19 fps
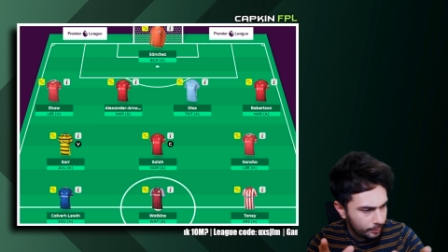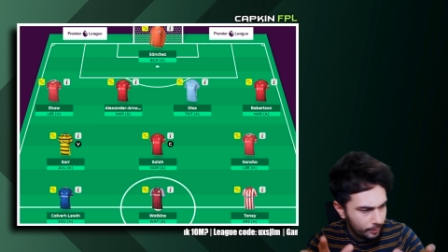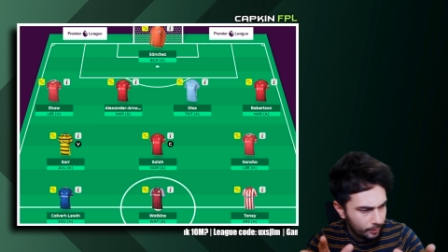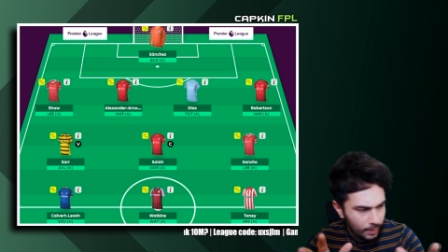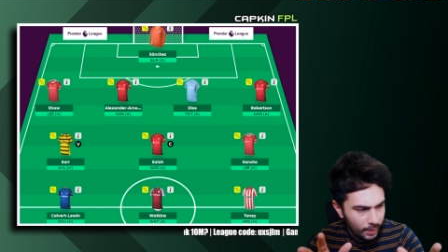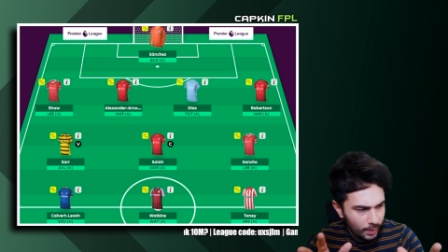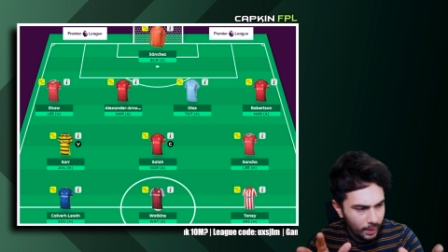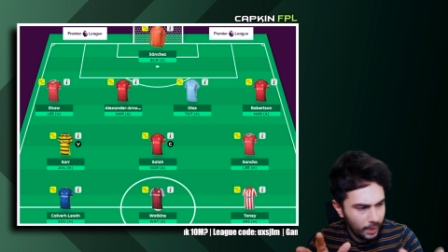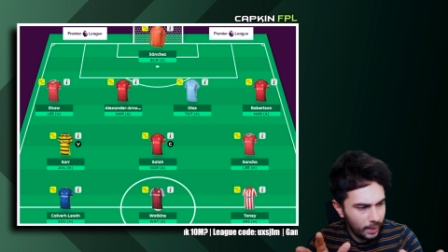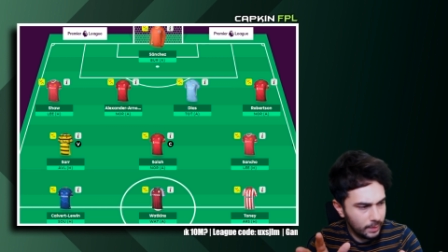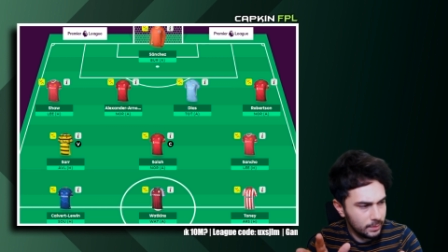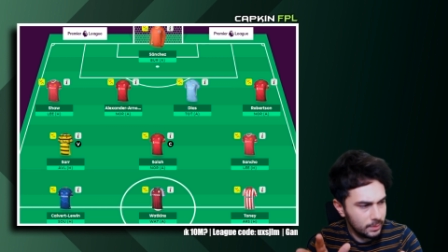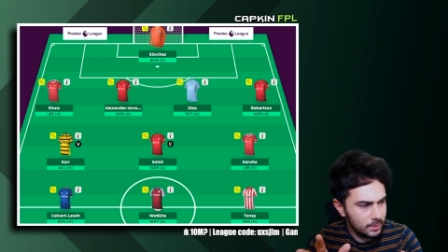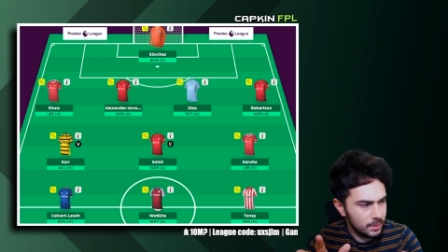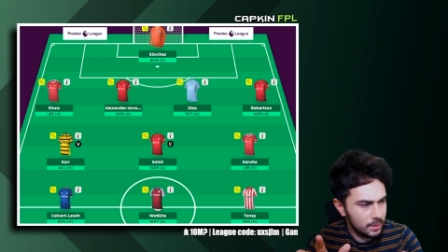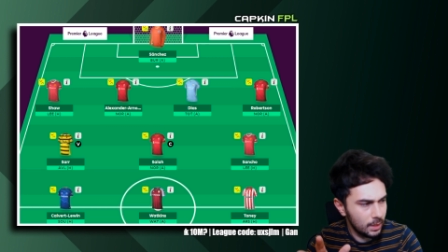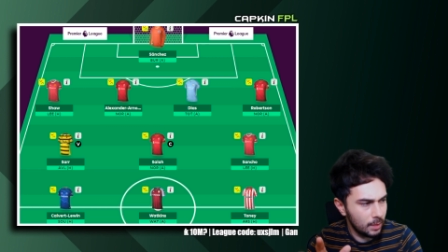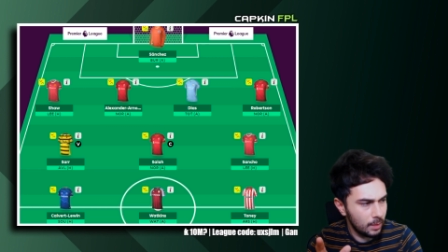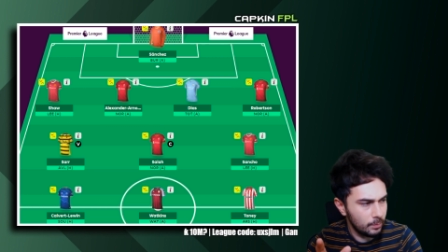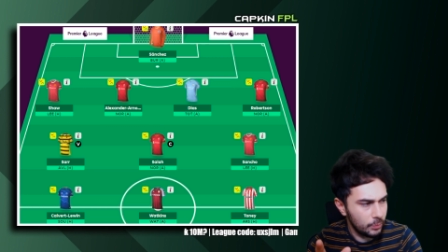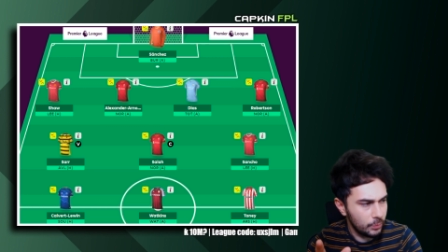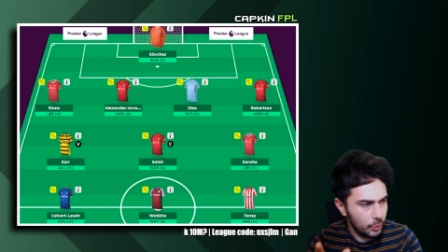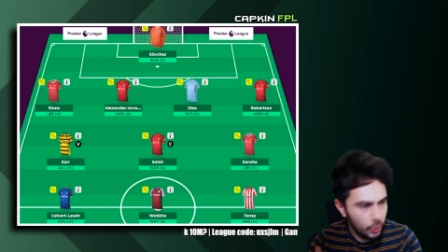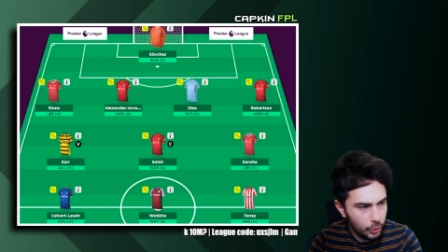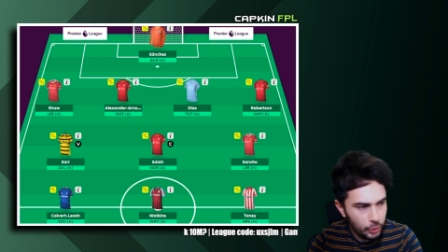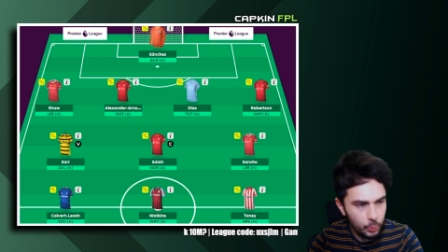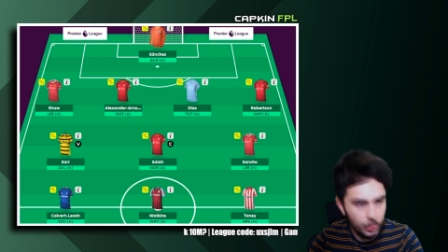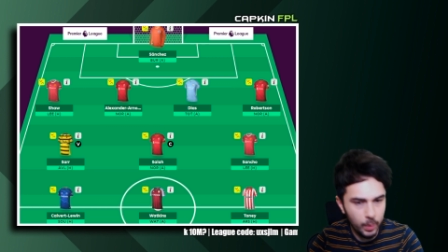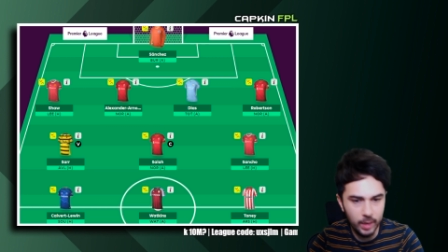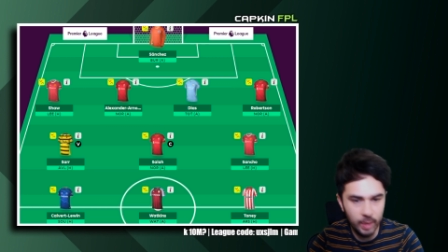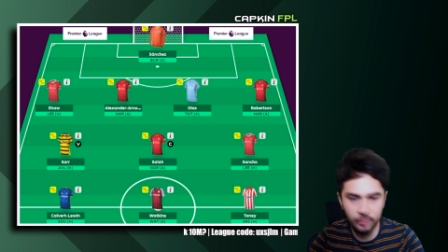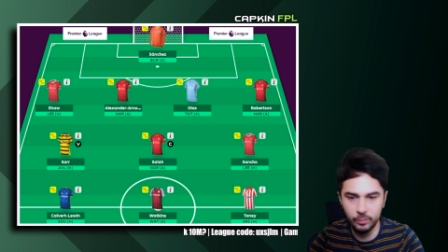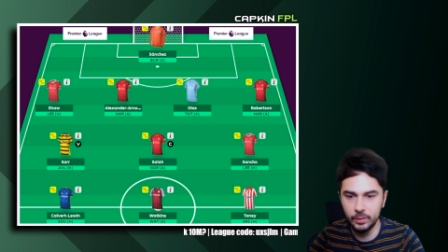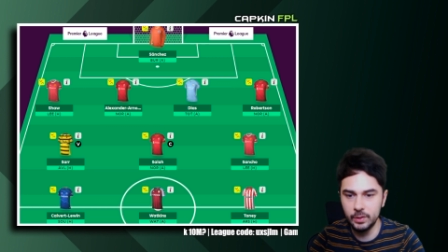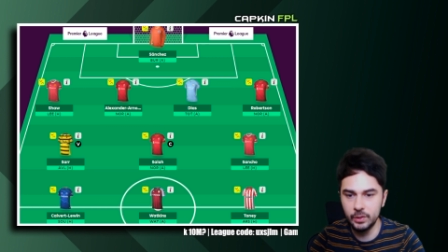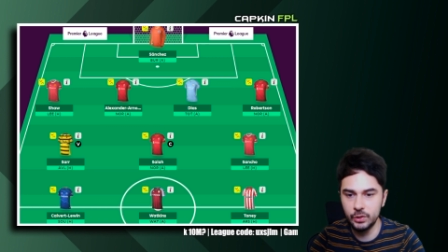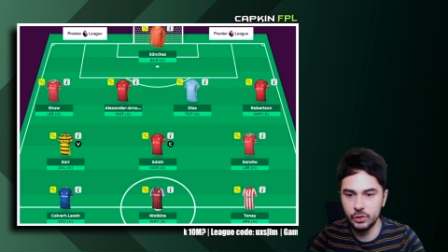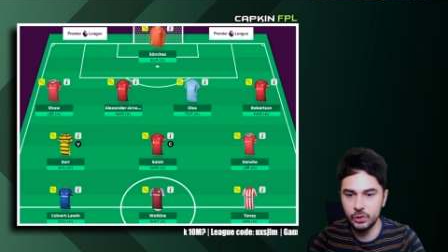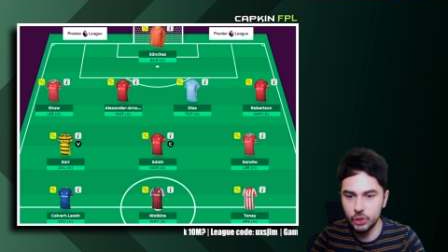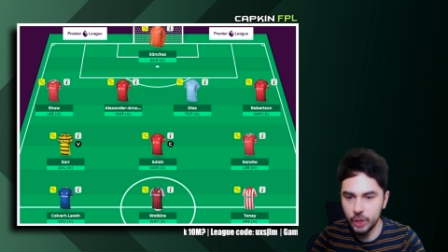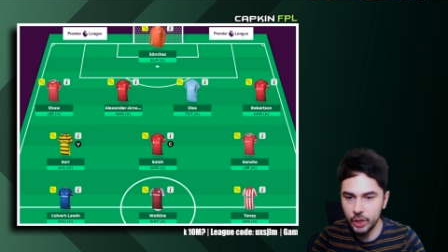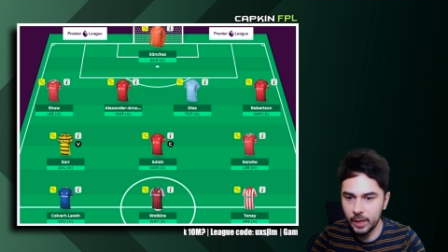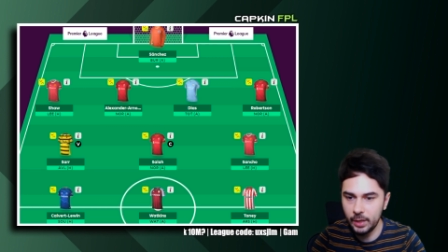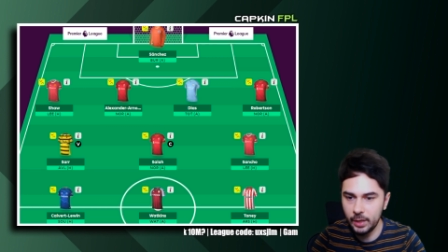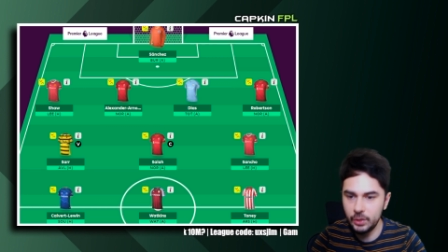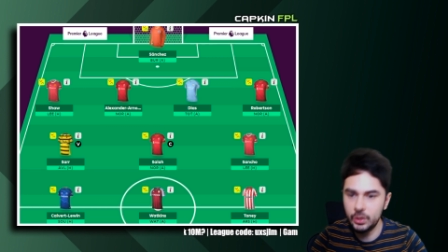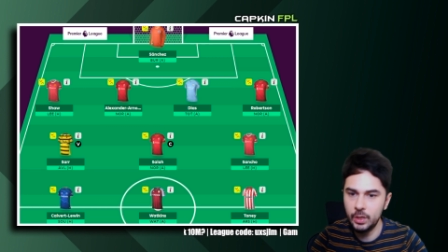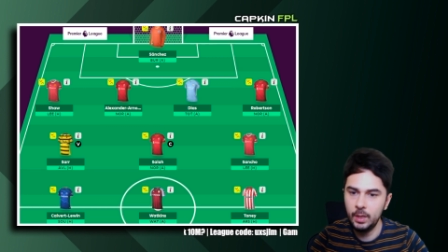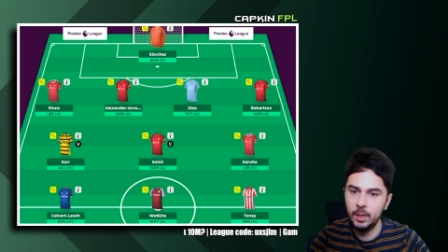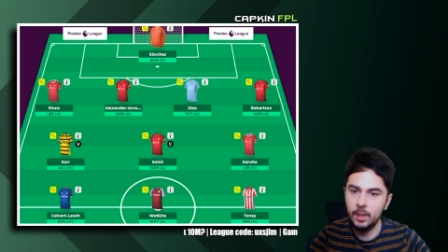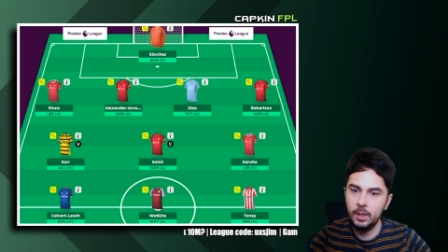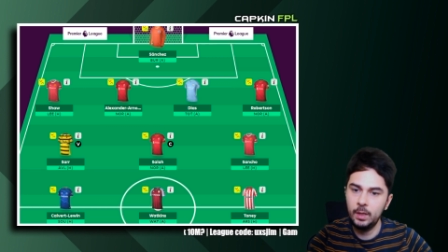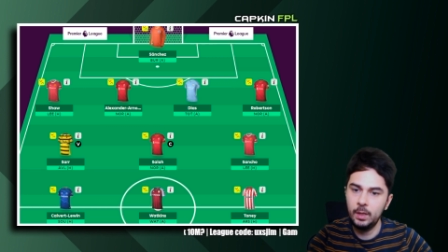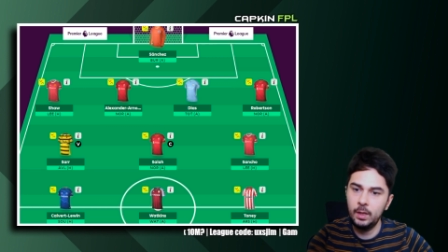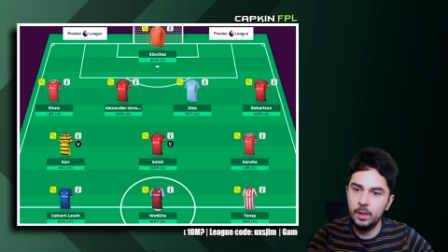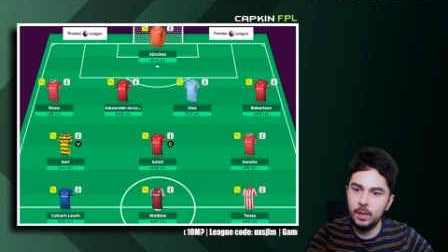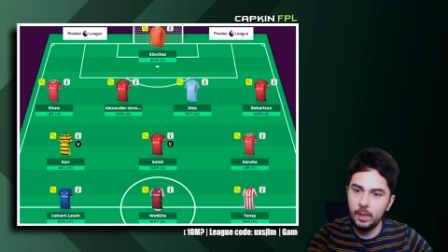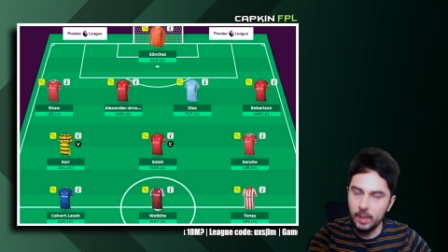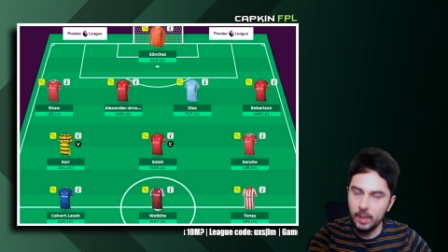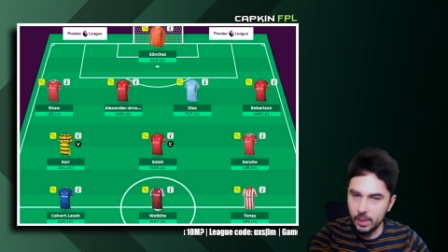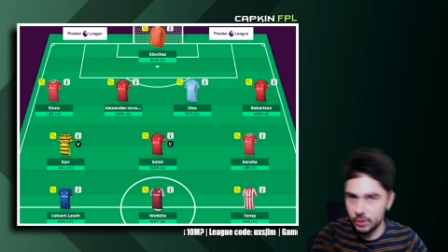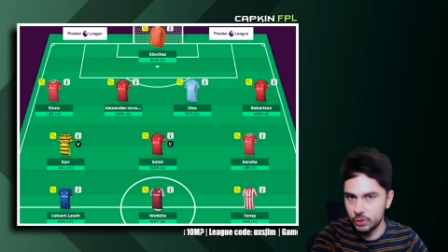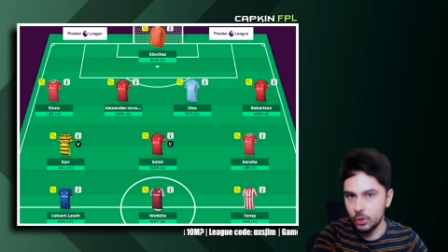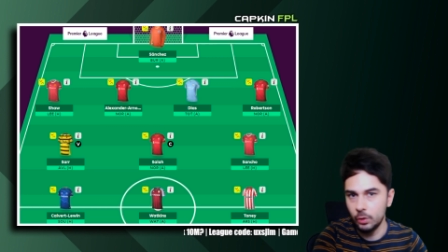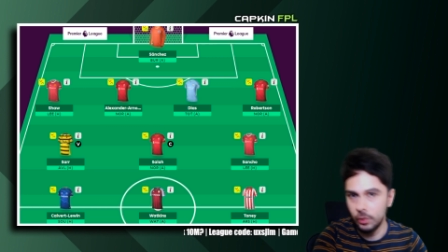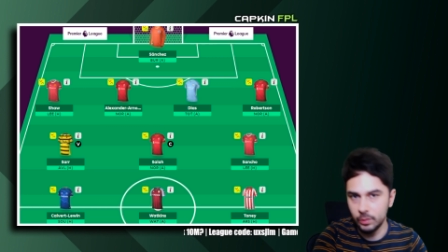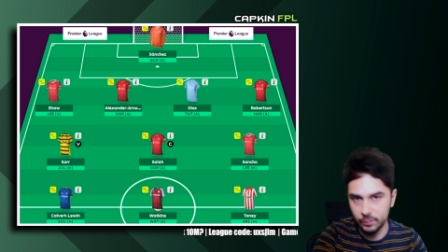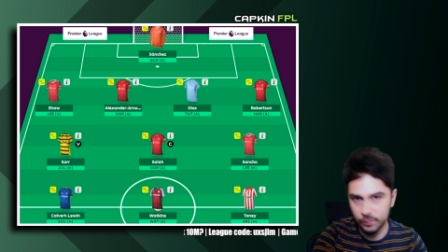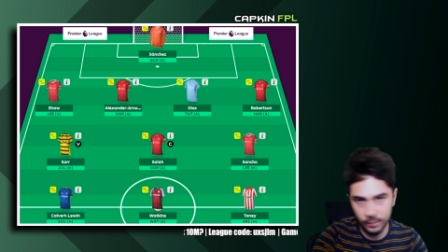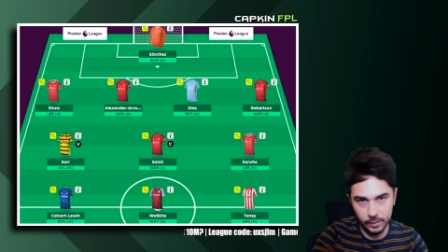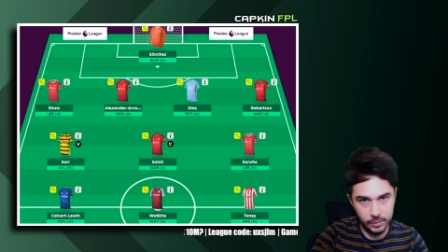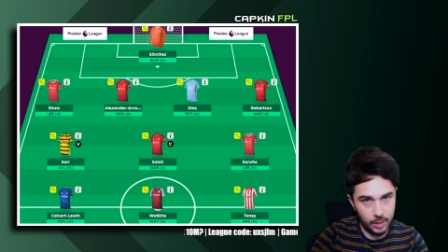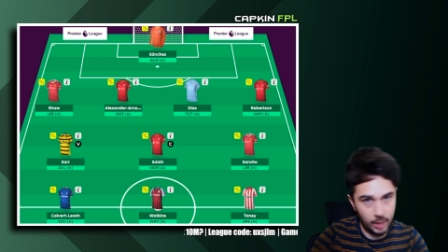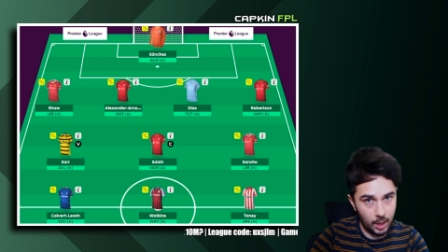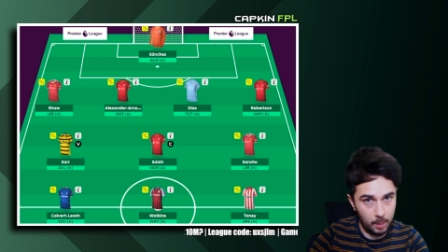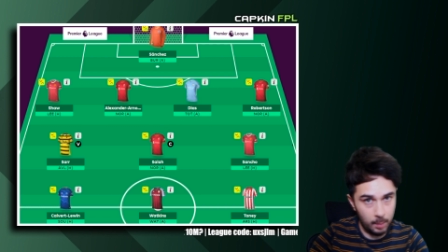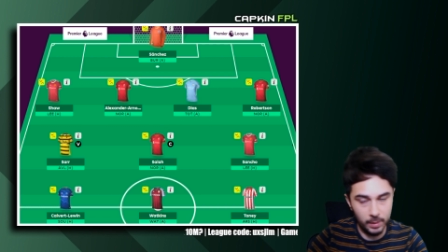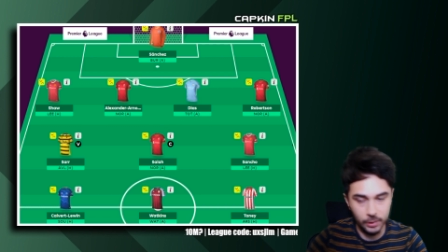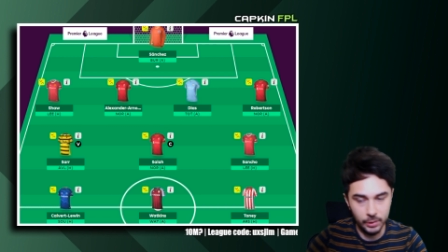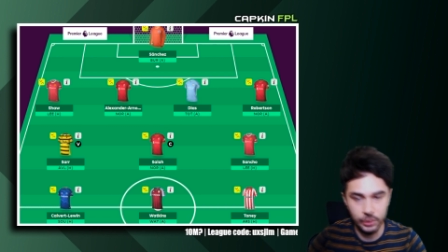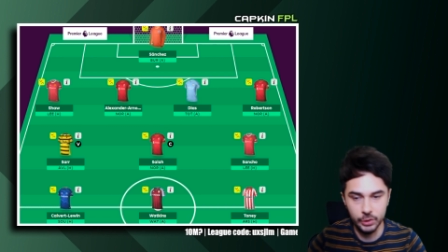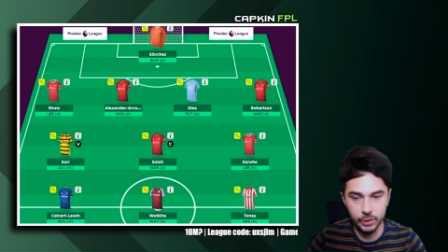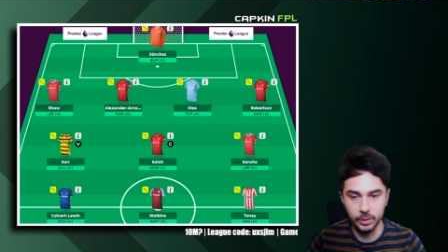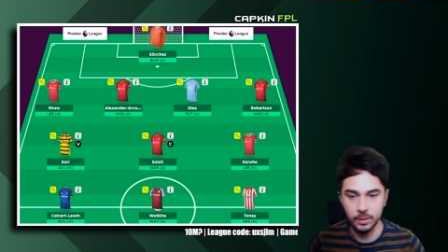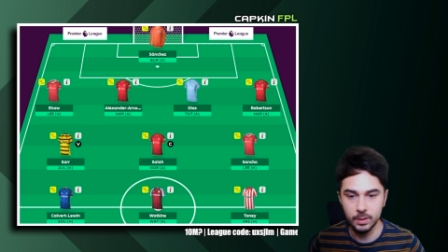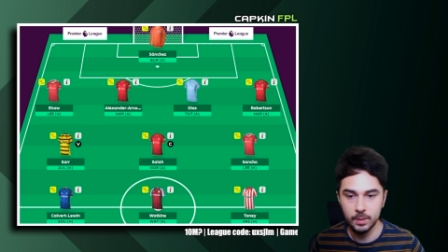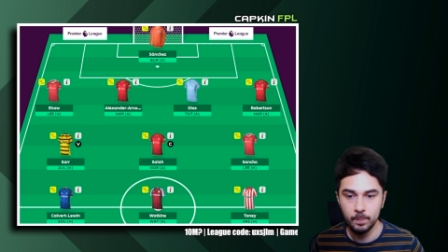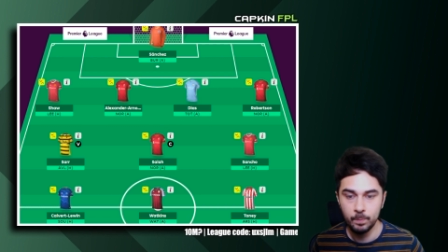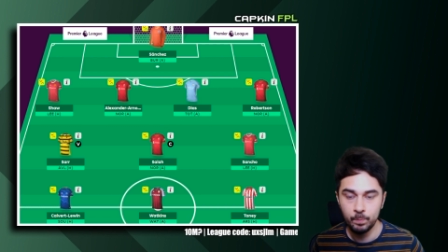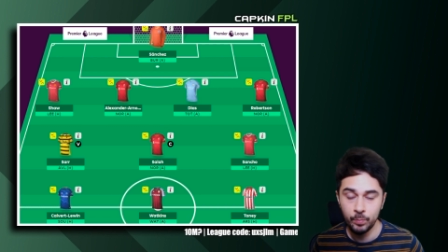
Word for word: And um, the only way for this to change is those things that I mentioned.